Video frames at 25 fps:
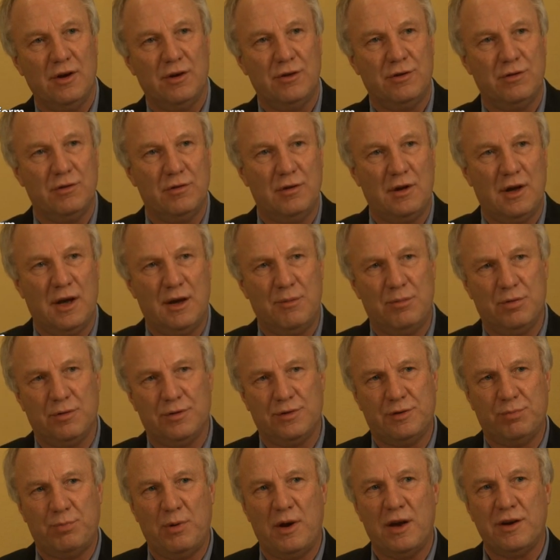to enable
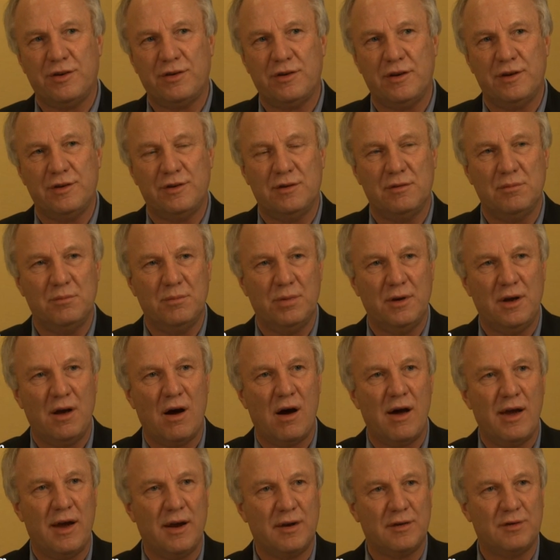specialists and
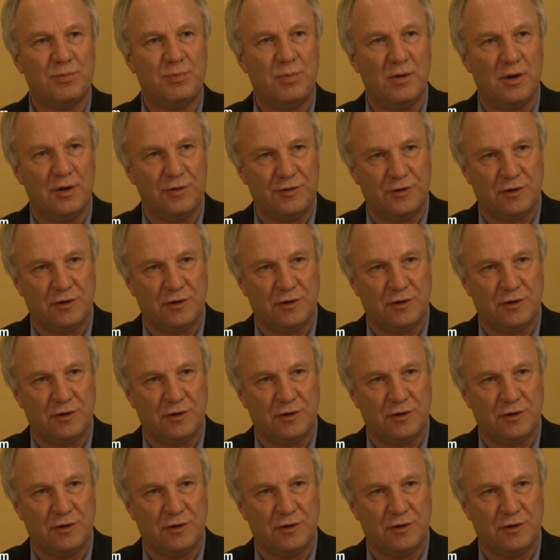BI experts